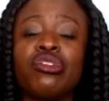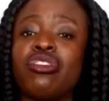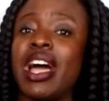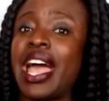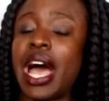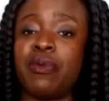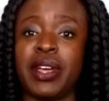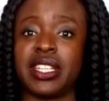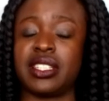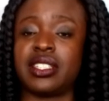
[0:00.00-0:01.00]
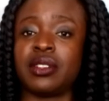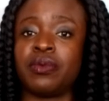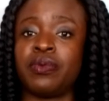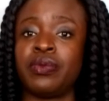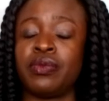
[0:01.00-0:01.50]
the right habits,
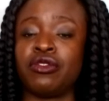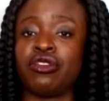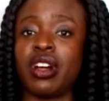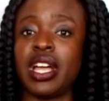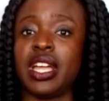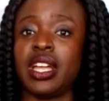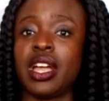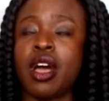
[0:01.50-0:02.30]
right?